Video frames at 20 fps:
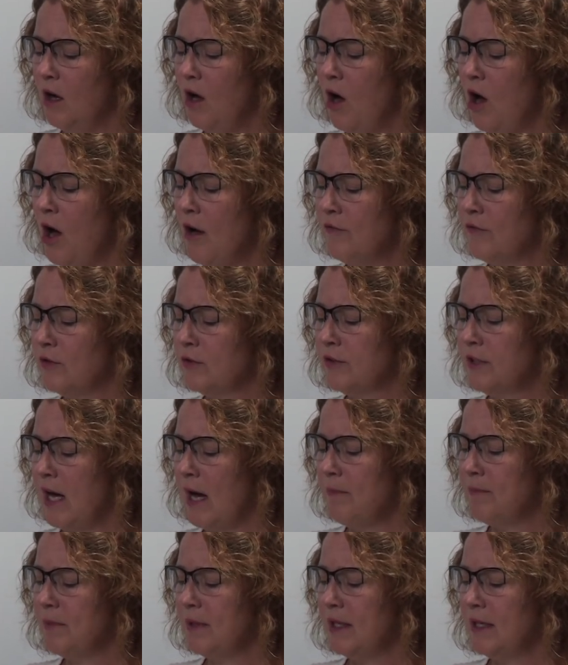awful
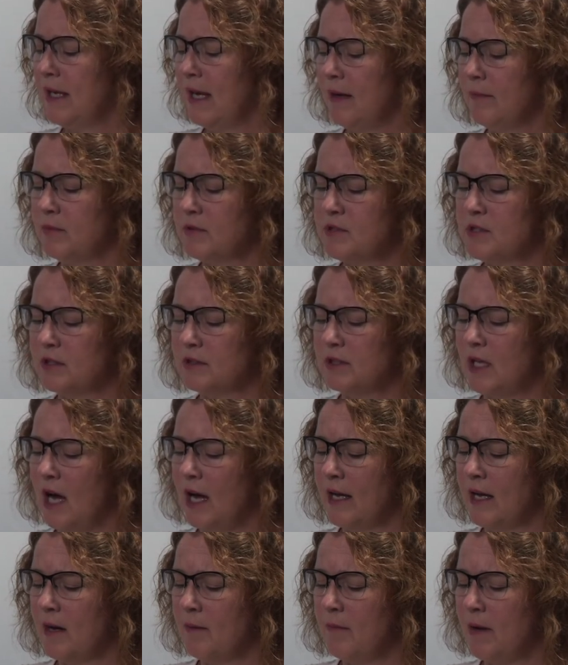not being able to
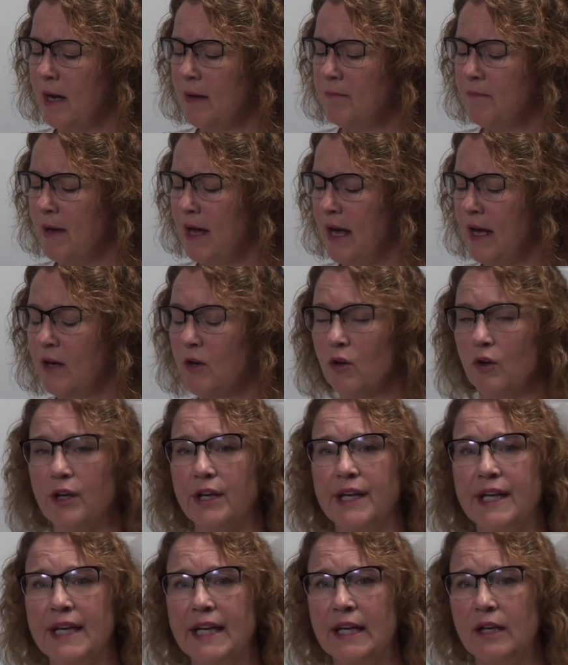lie on my bed or
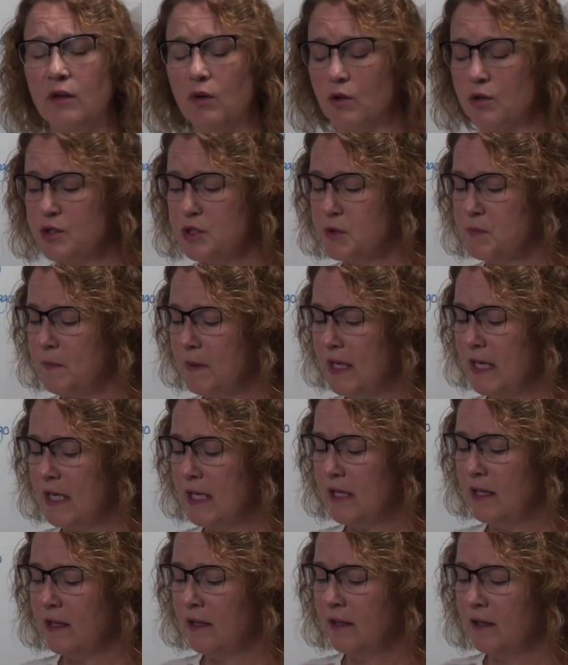eat or
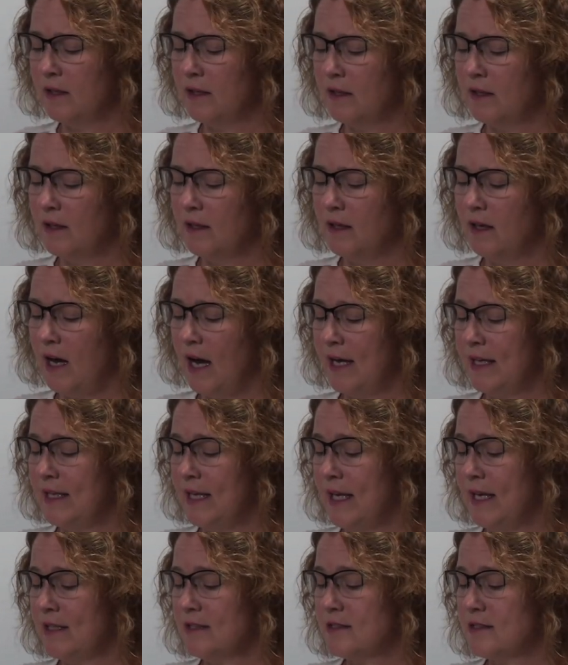speak. I
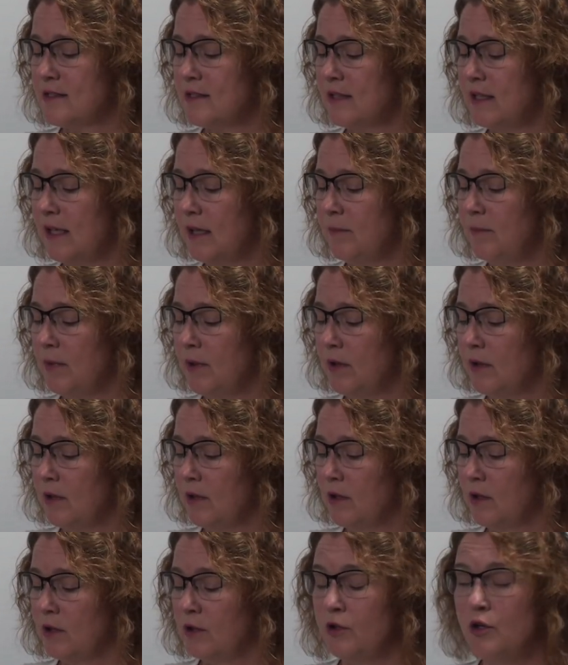can't sleep.
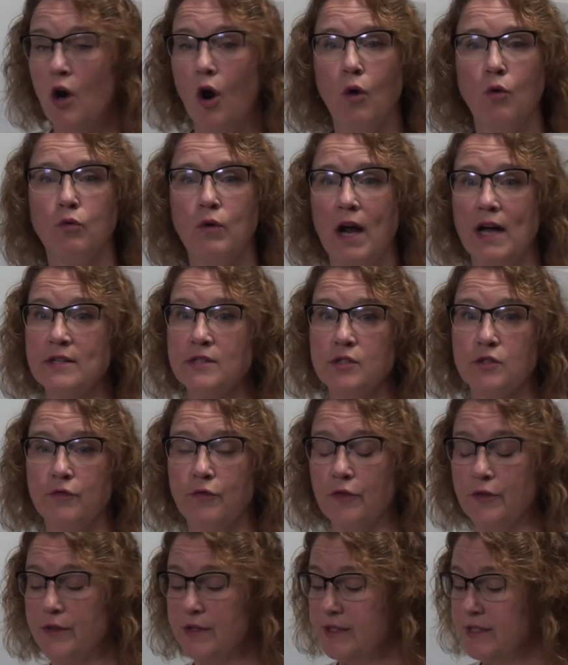No rest for the